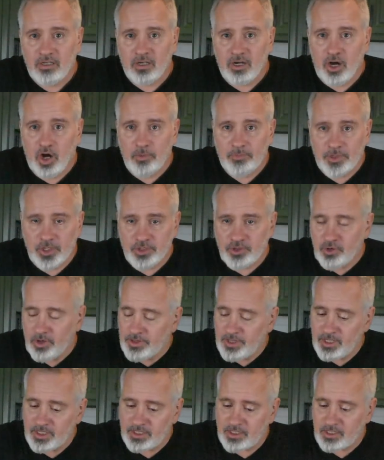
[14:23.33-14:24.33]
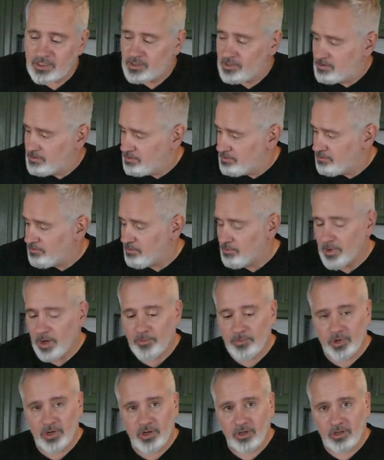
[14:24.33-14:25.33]
Hope you enjoyed this.
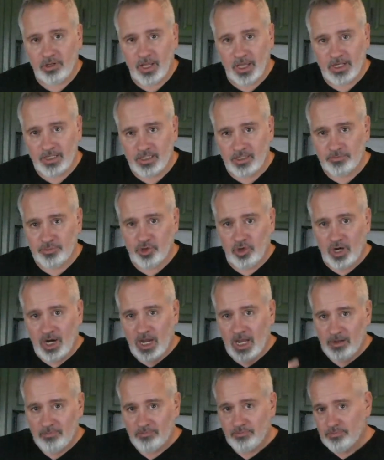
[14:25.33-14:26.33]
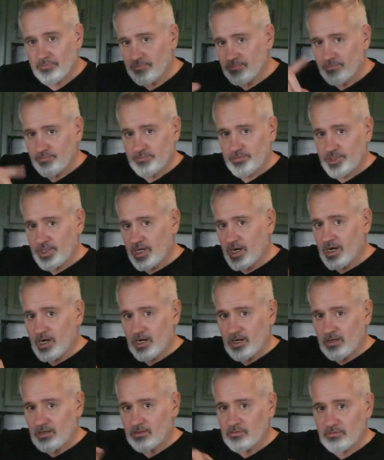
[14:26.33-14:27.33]
Remember, like, subscribe,
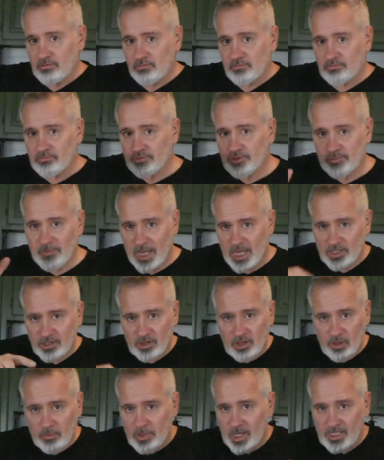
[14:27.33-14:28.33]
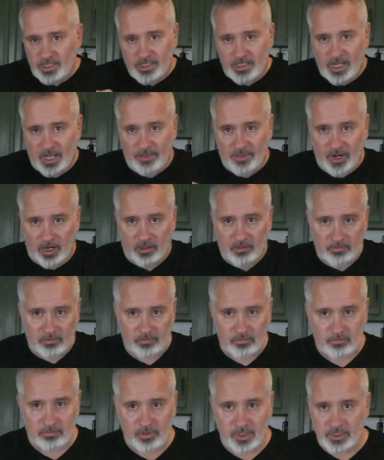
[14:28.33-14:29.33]
share, smash all the buttons down there,
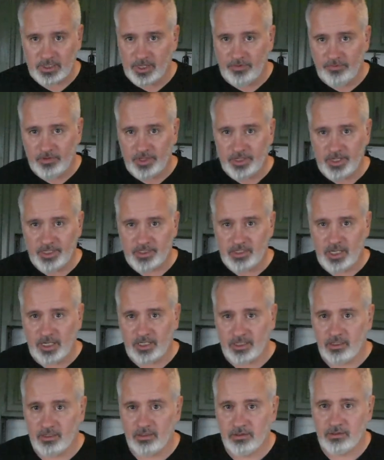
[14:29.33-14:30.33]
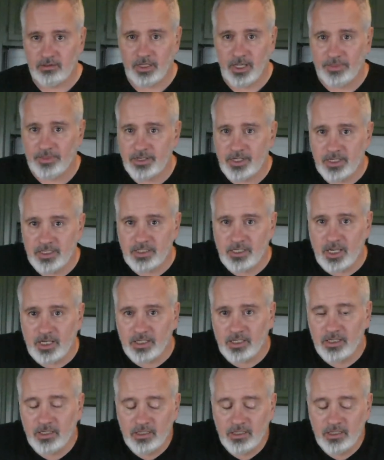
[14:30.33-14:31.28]
except for the dislike, not the dislike.